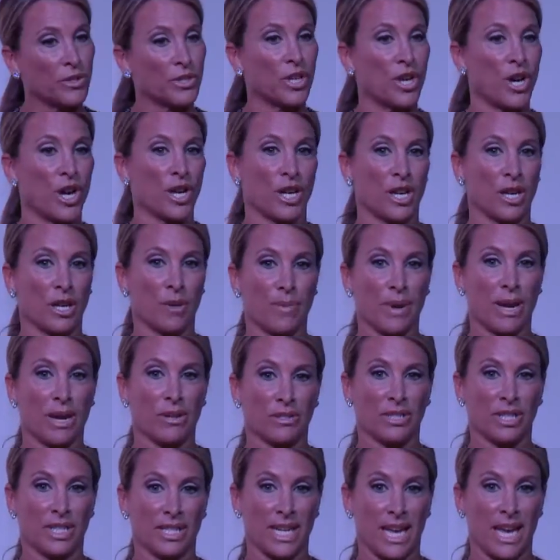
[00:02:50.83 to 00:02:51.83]
talking
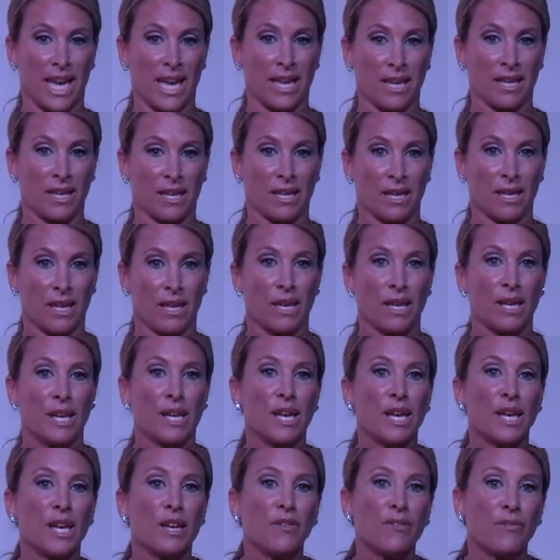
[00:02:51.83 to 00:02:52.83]
about today.
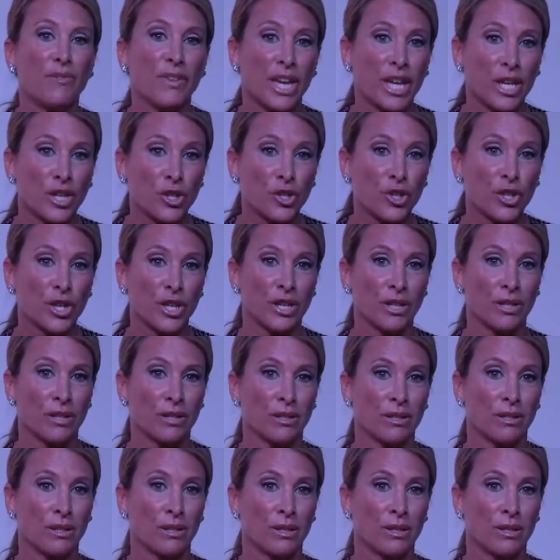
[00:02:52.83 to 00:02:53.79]
Innovation